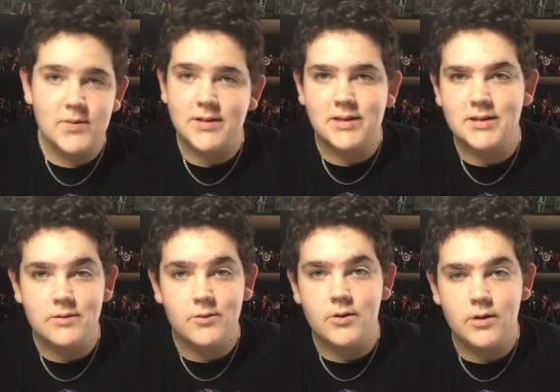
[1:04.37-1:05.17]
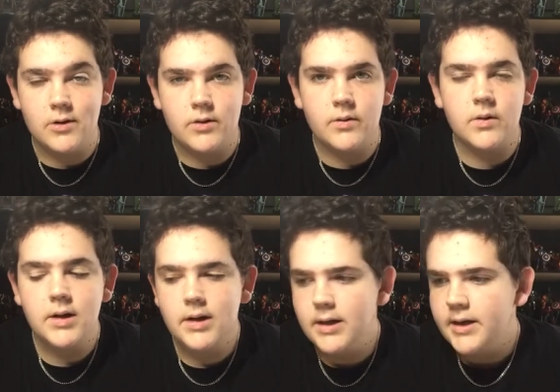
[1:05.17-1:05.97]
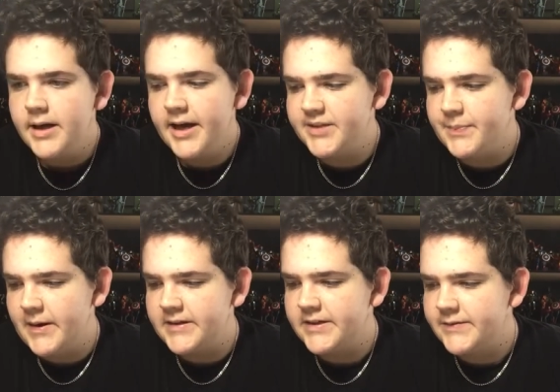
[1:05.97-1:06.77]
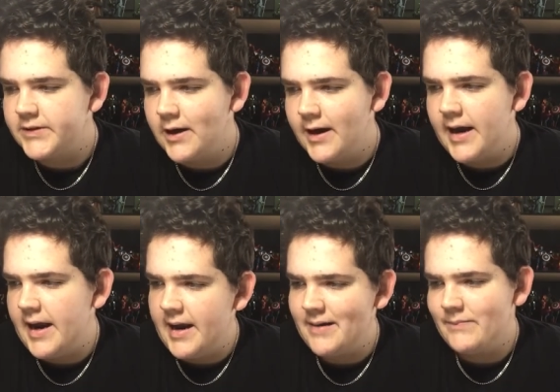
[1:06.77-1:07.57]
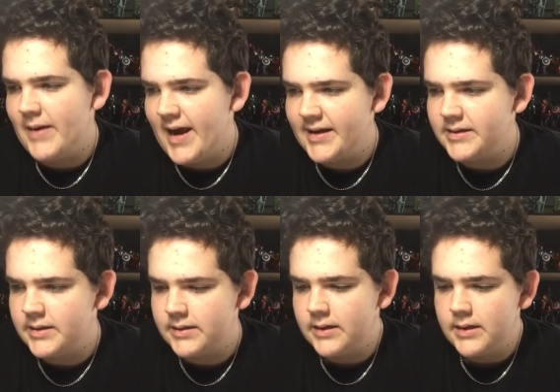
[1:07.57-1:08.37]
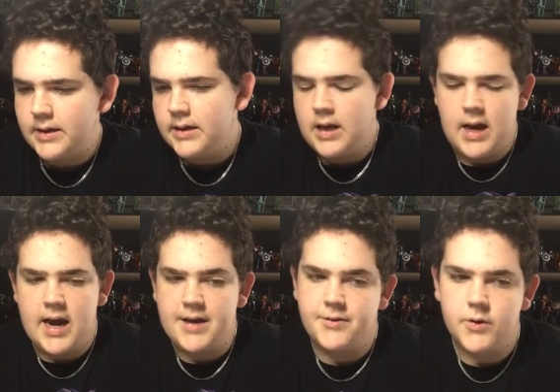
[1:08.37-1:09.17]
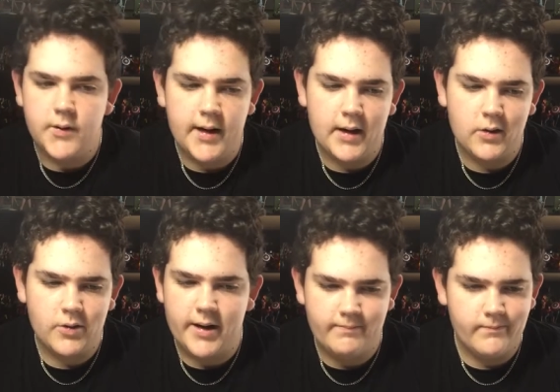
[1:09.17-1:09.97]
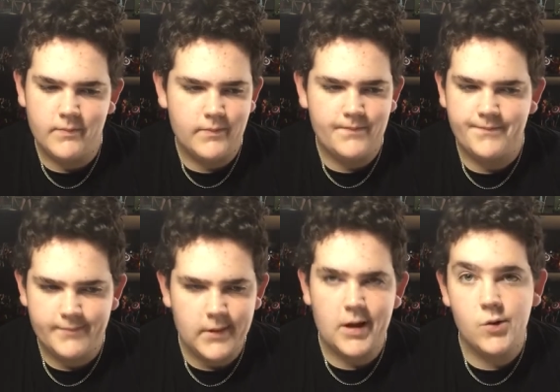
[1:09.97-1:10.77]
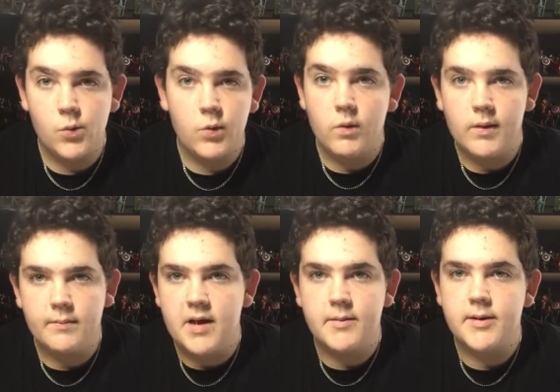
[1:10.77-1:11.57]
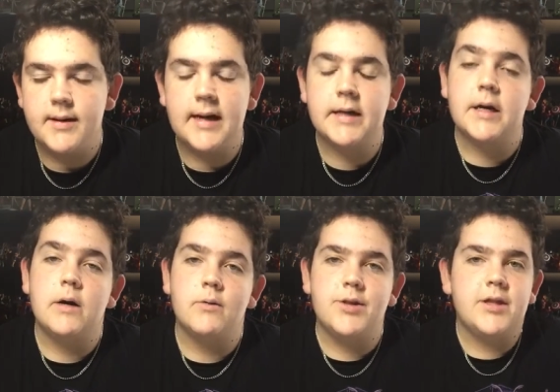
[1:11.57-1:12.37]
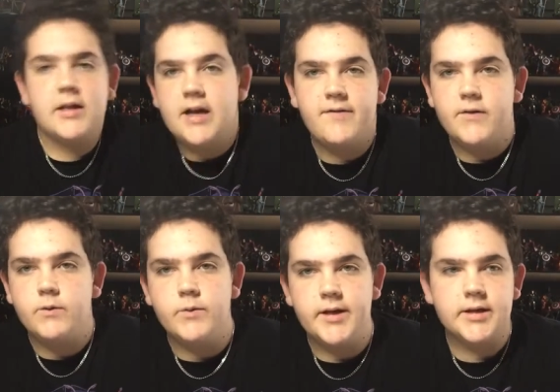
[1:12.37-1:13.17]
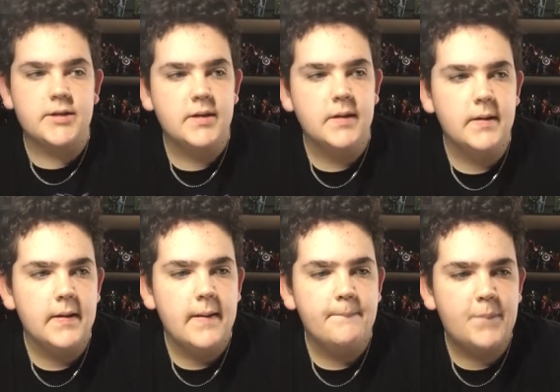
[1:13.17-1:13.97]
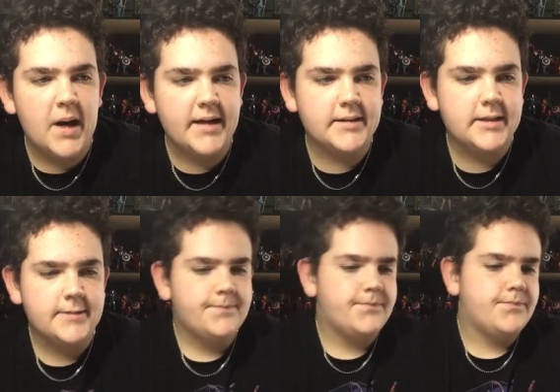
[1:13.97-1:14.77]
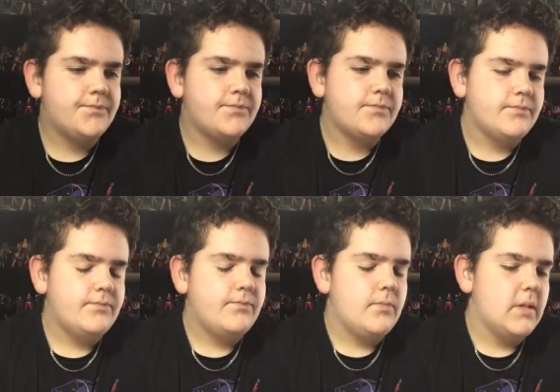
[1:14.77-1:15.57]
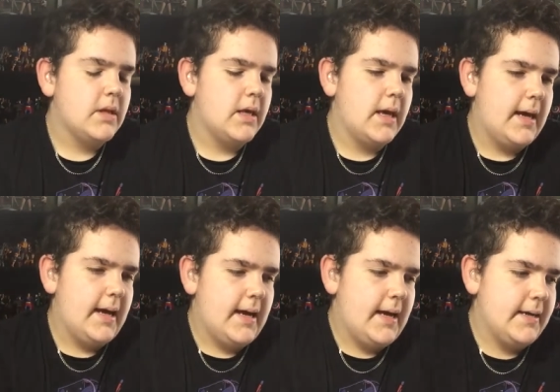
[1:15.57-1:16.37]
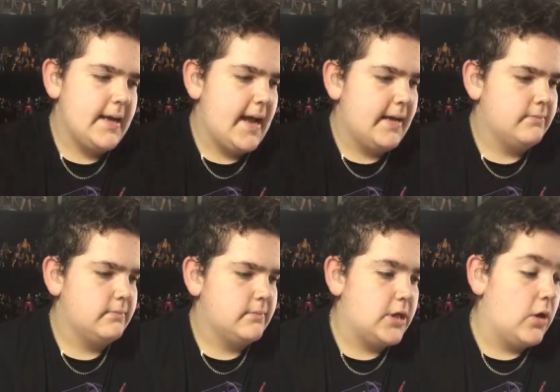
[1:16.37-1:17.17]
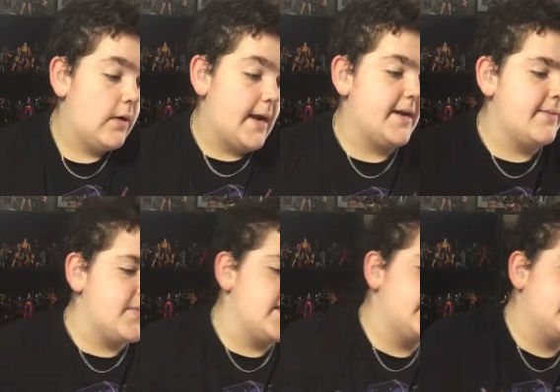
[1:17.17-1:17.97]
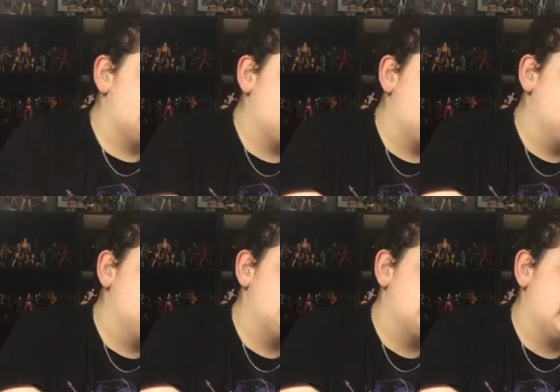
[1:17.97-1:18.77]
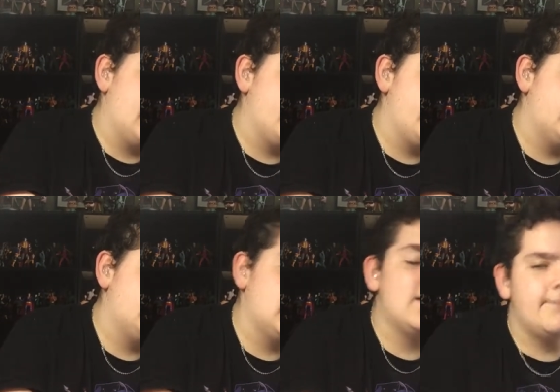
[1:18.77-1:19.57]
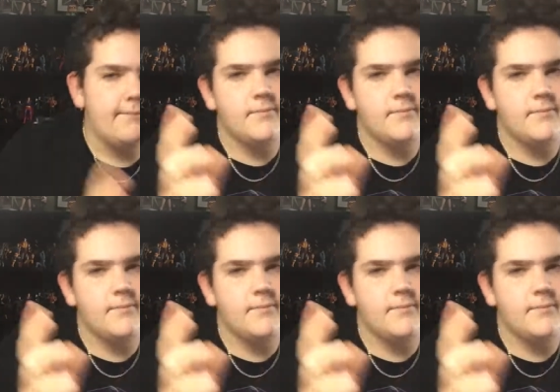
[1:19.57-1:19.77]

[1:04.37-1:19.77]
books, and they were a little expensive, so I passed on a hot toy. I'll get a newer one, maybe. I don't know. Within the next few weeks, but uh, yeah. So I did meet two celebrities. Uh,